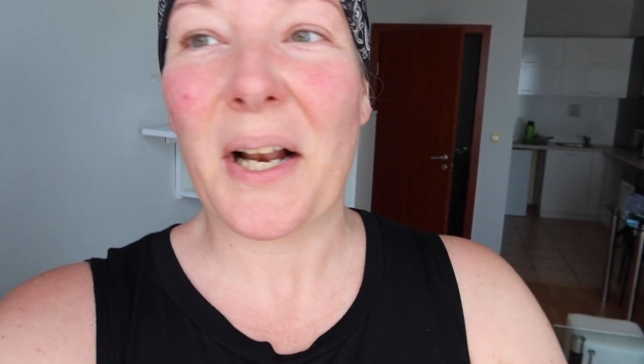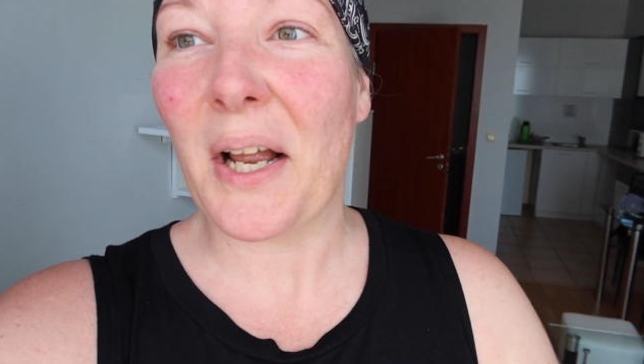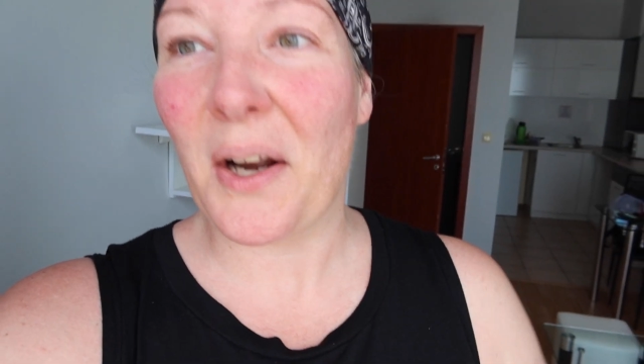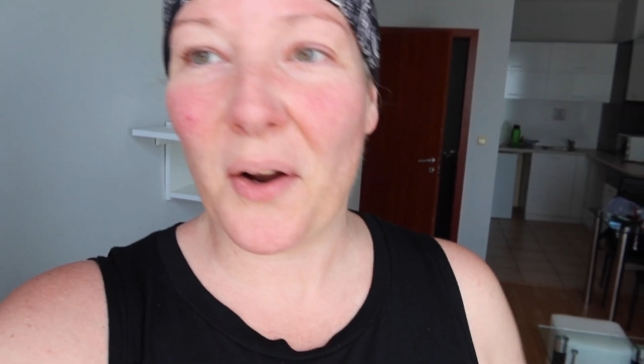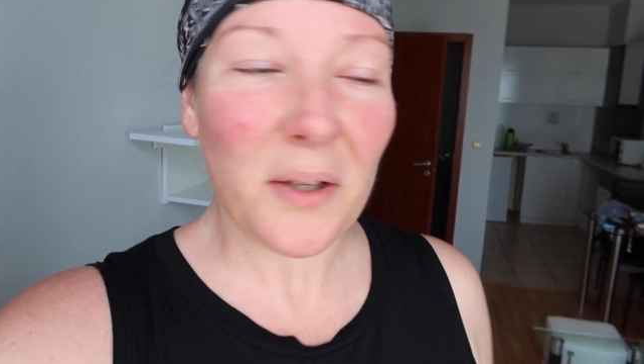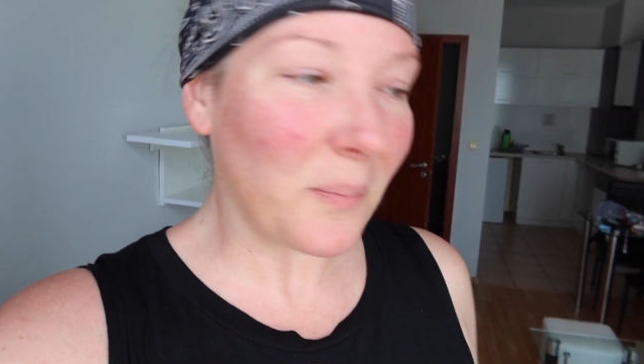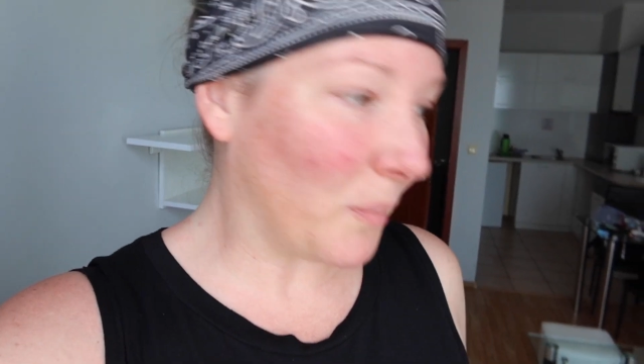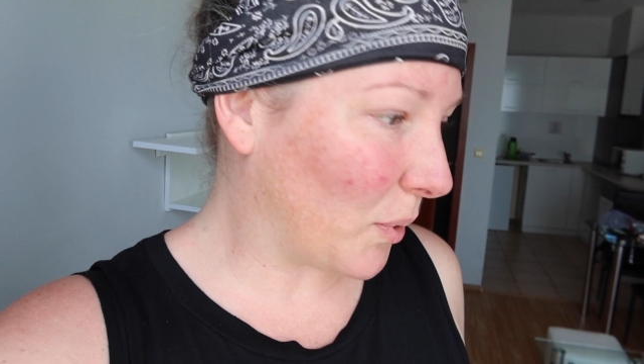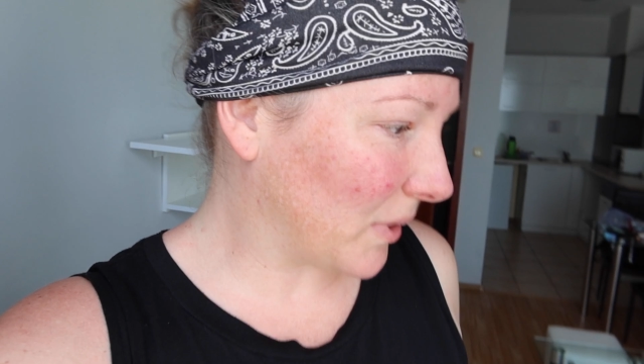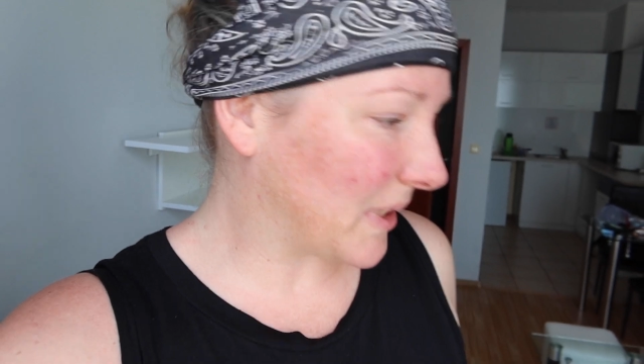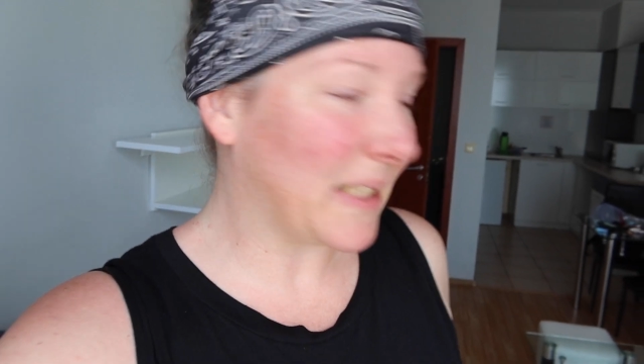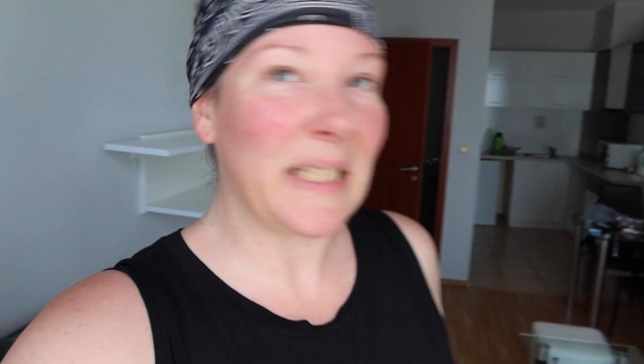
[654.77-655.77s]
a lot
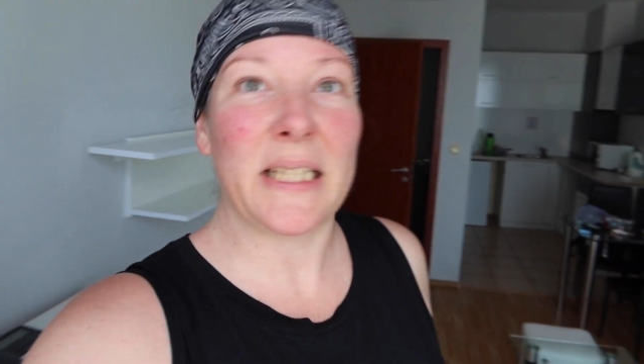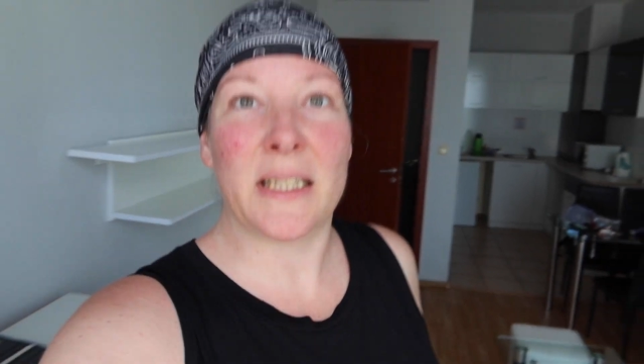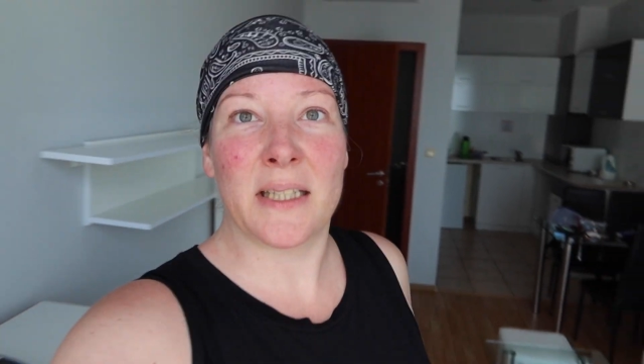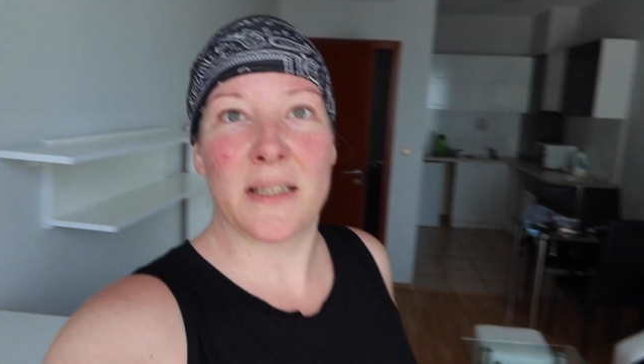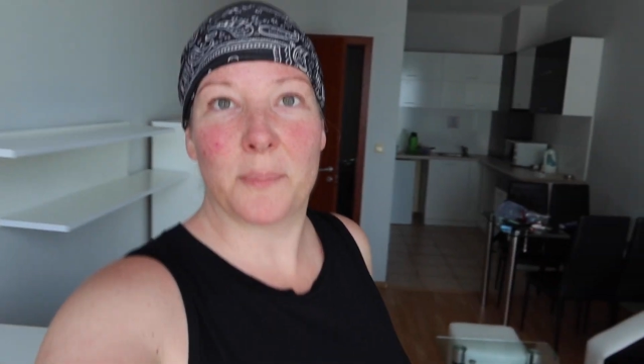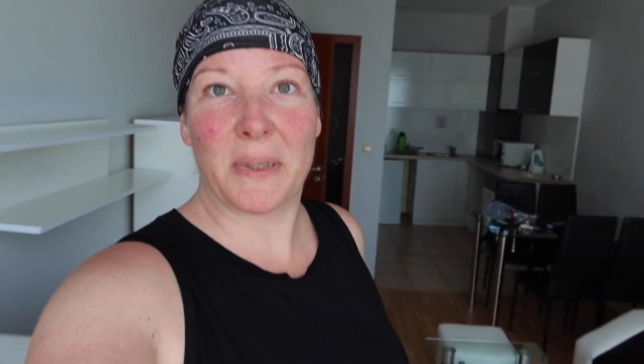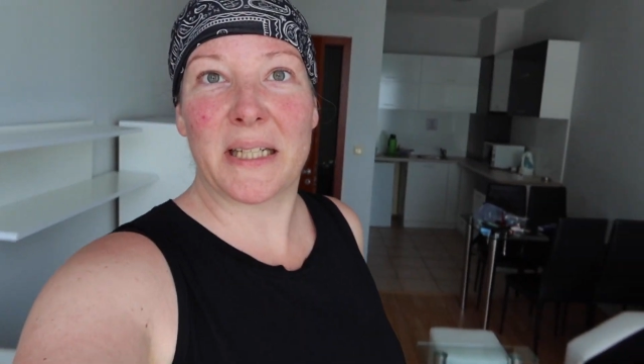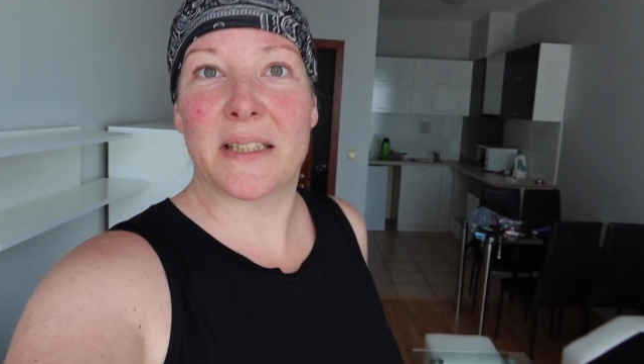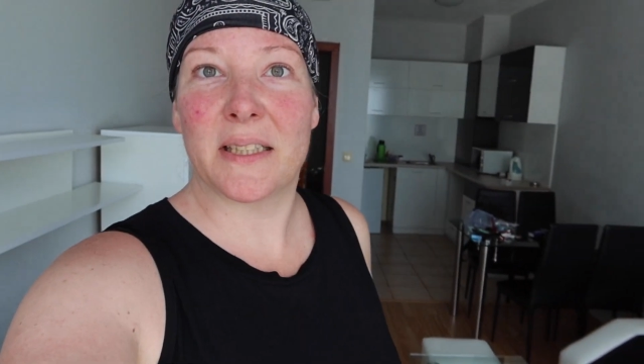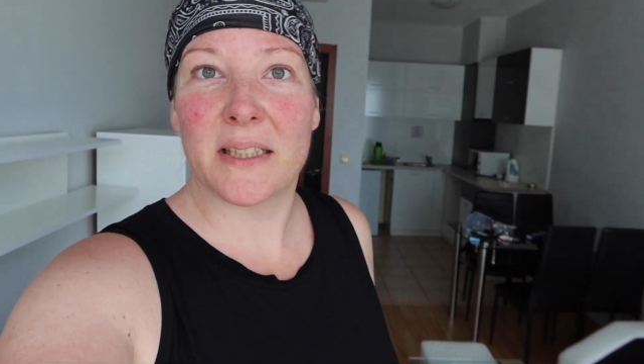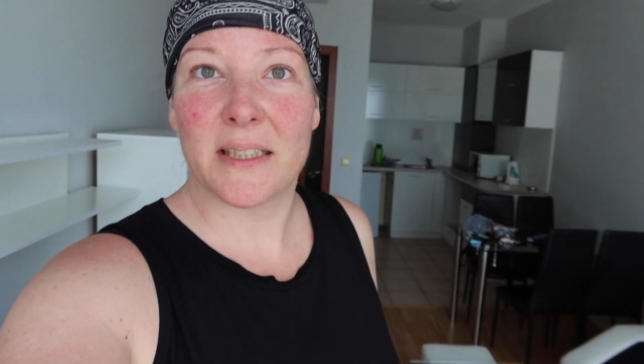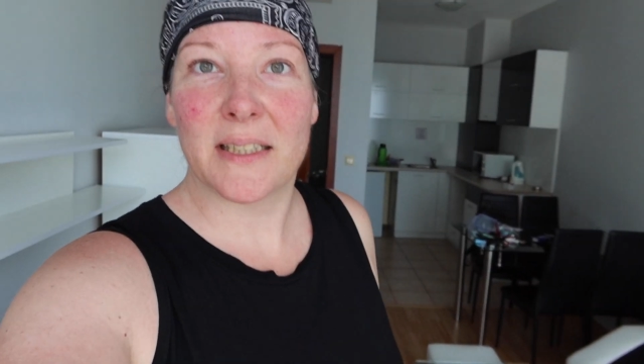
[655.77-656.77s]
more sea,
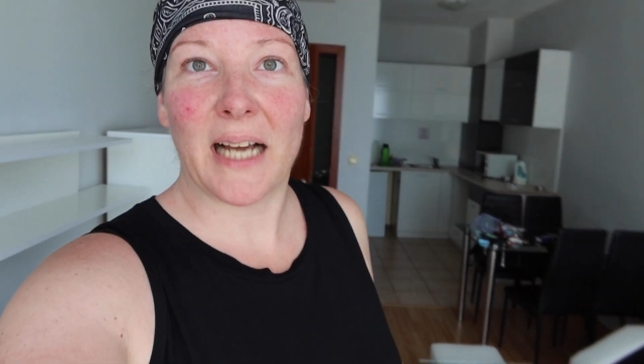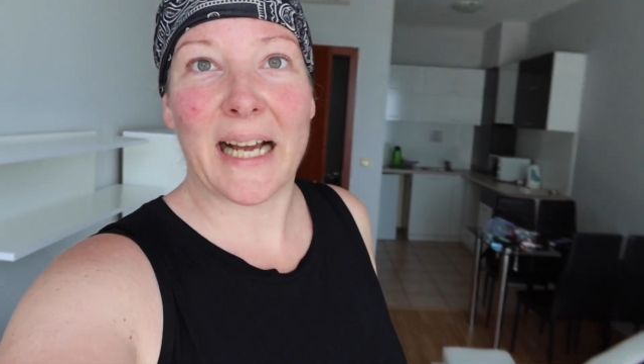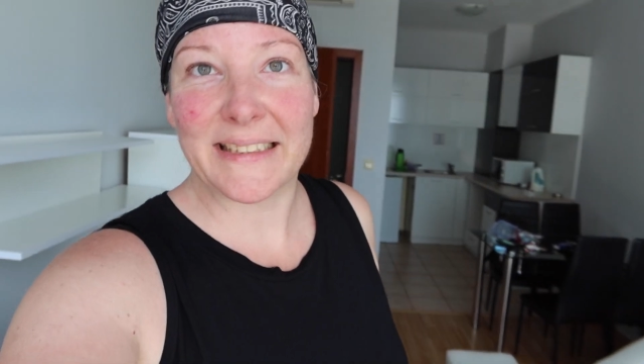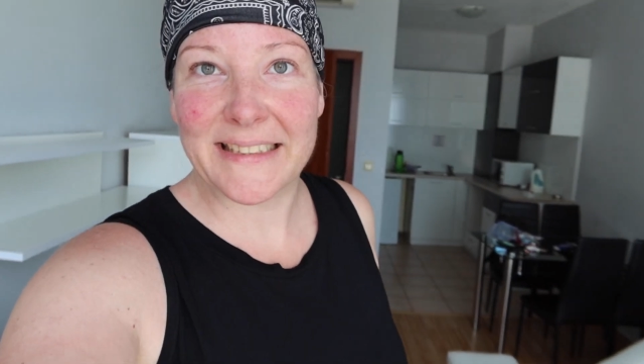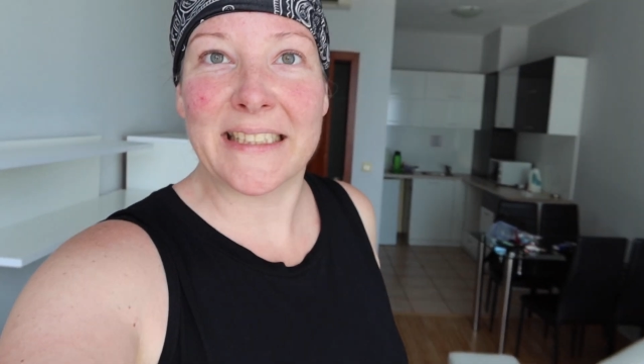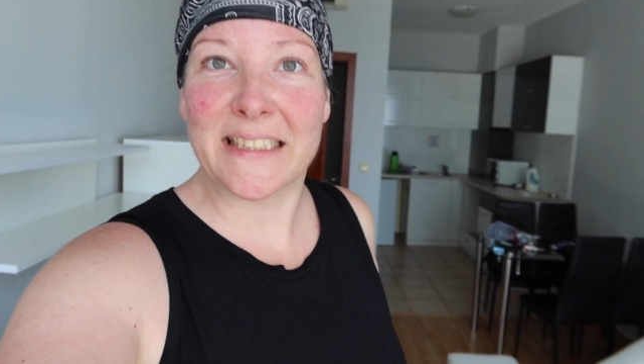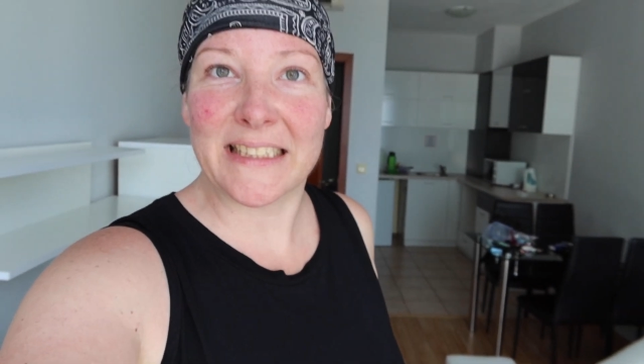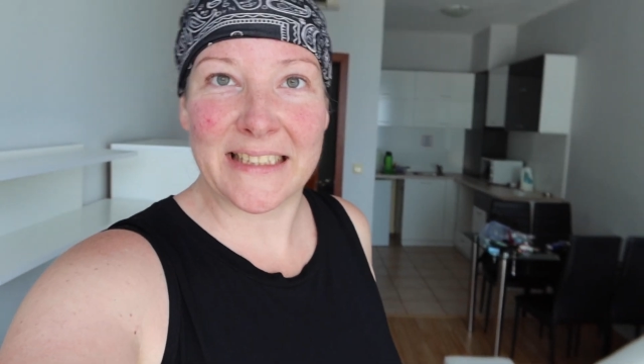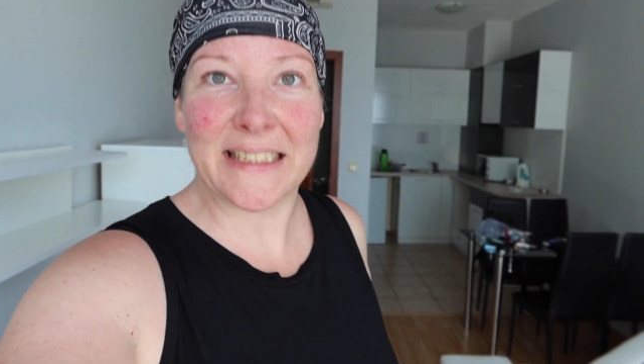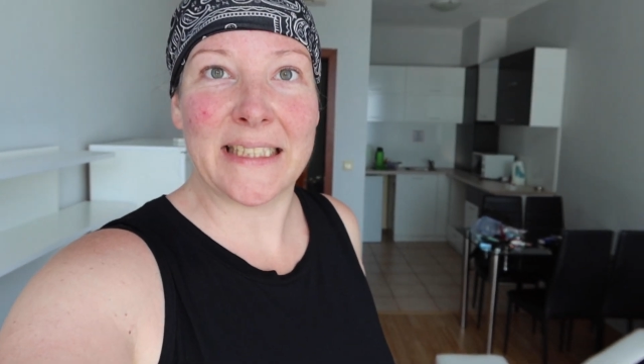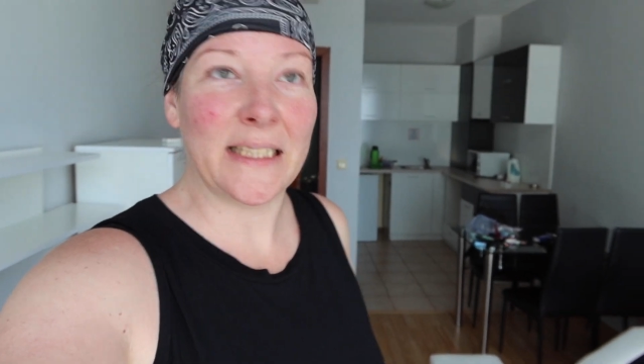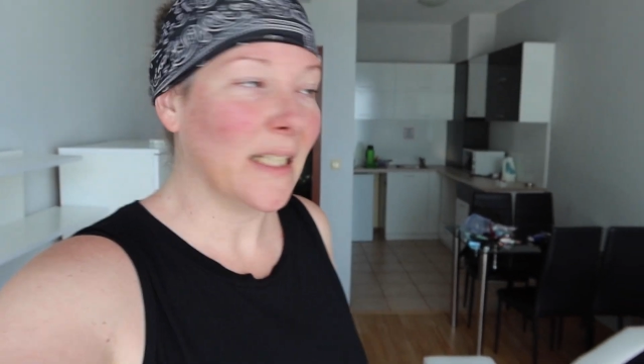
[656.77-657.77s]
but I see the
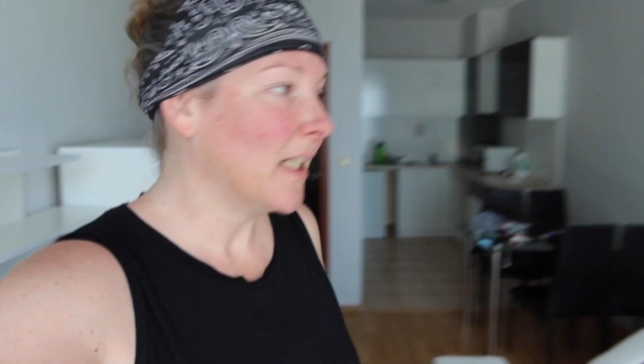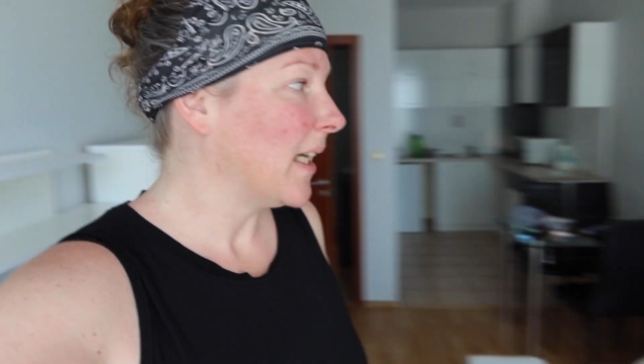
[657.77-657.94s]
sea.